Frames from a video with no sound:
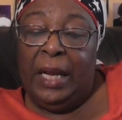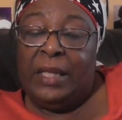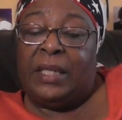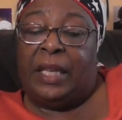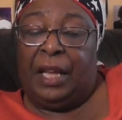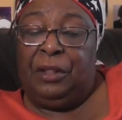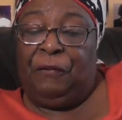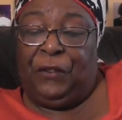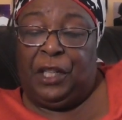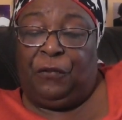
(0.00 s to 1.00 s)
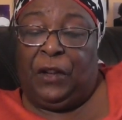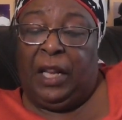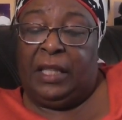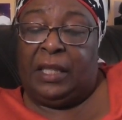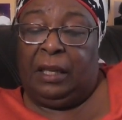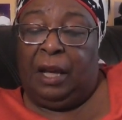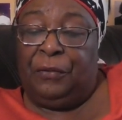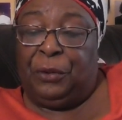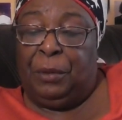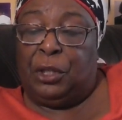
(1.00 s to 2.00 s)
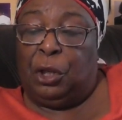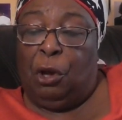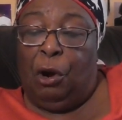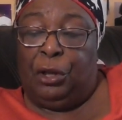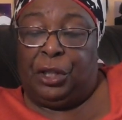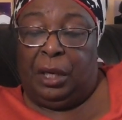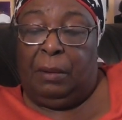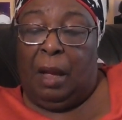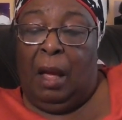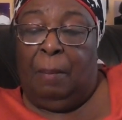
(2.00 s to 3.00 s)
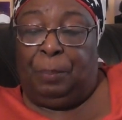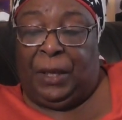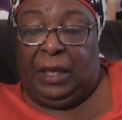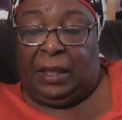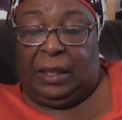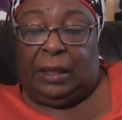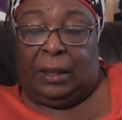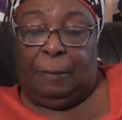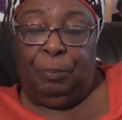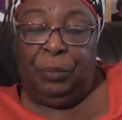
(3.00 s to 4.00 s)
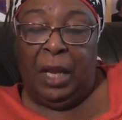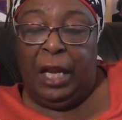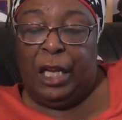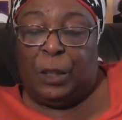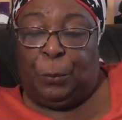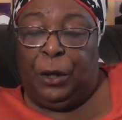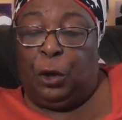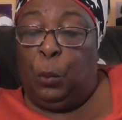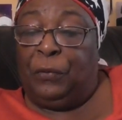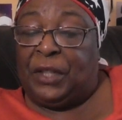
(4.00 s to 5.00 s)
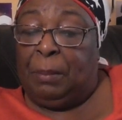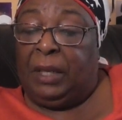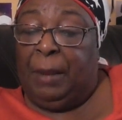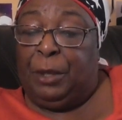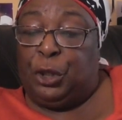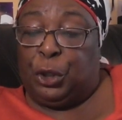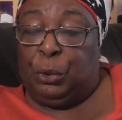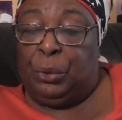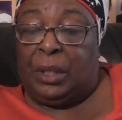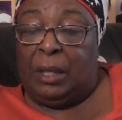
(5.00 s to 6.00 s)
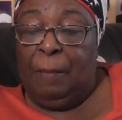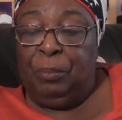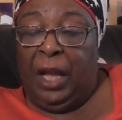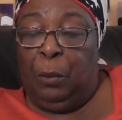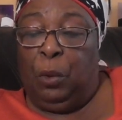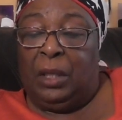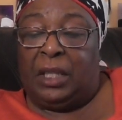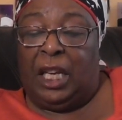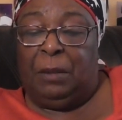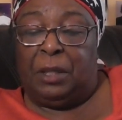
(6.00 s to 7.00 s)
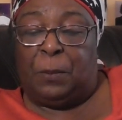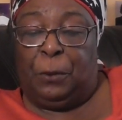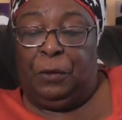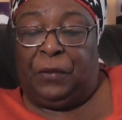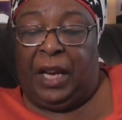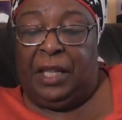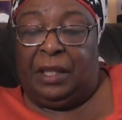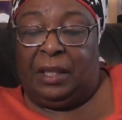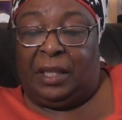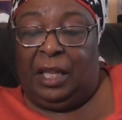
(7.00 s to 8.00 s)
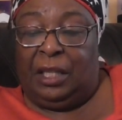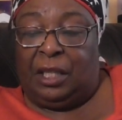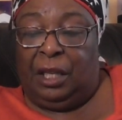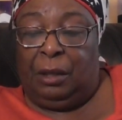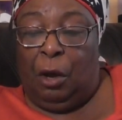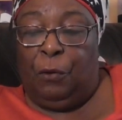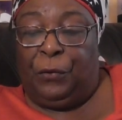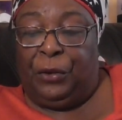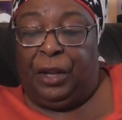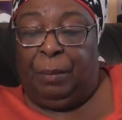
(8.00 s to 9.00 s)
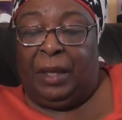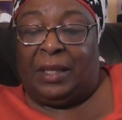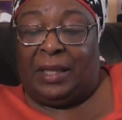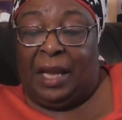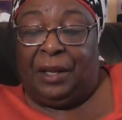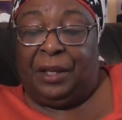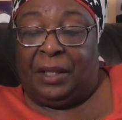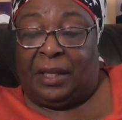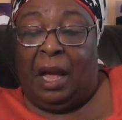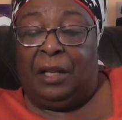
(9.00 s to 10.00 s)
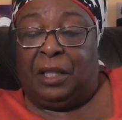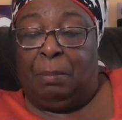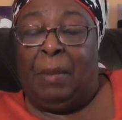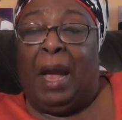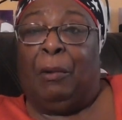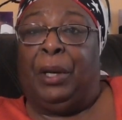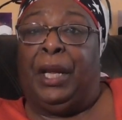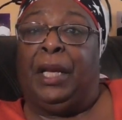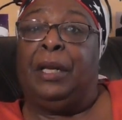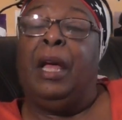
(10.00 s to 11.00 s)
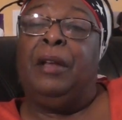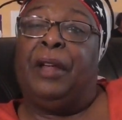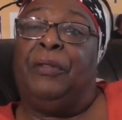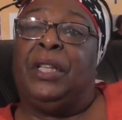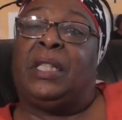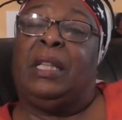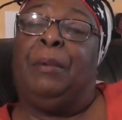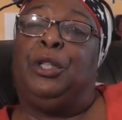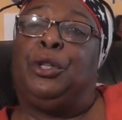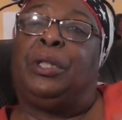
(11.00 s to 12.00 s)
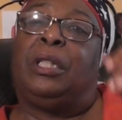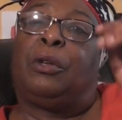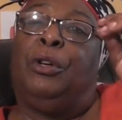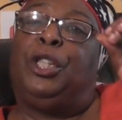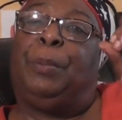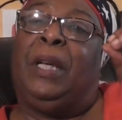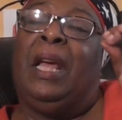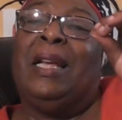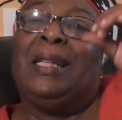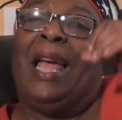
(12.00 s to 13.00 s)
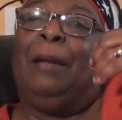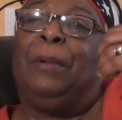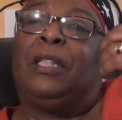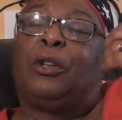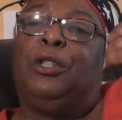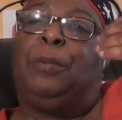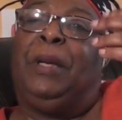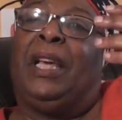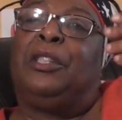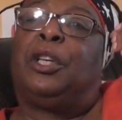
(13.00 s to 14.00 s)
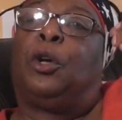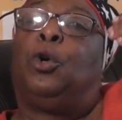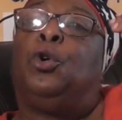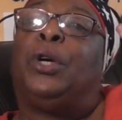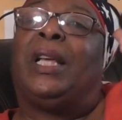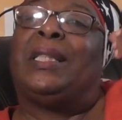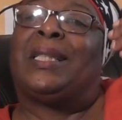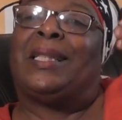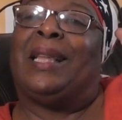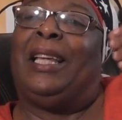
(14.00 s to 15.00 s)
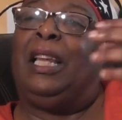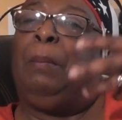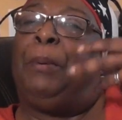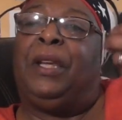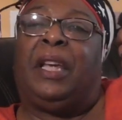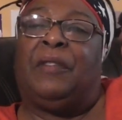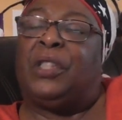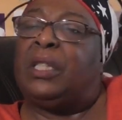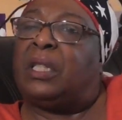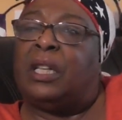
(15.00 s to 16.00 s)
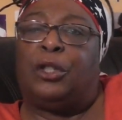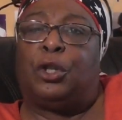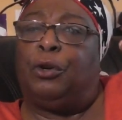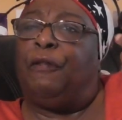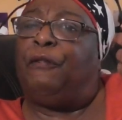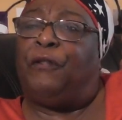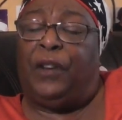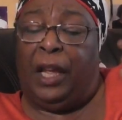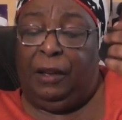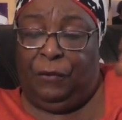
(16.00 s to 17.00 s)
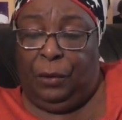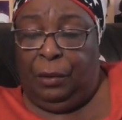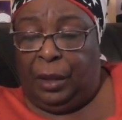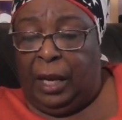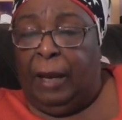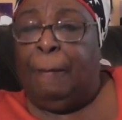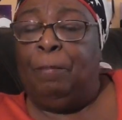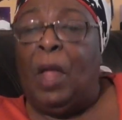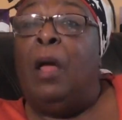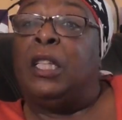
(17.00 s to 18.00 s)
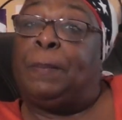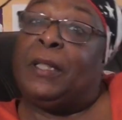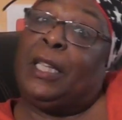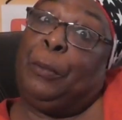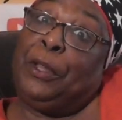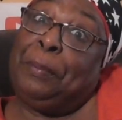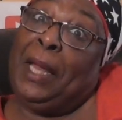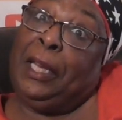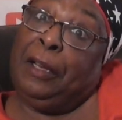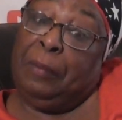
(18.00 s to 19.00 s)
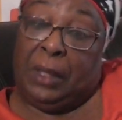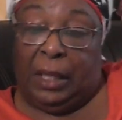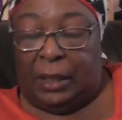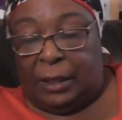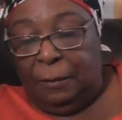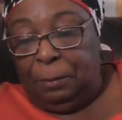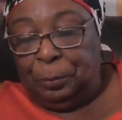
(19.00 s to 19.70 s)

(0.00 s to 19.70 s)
Skin the fish fillets and cut them into large um, pieces. Sprinkle with some lemon juice and one tablespoon of Cajun seasoning over them and set it aside to marinate. Now this lemon juice is going to be it's going to begin to cook it slightly, but it gives it such good flavor, okay? Especially with my love dust.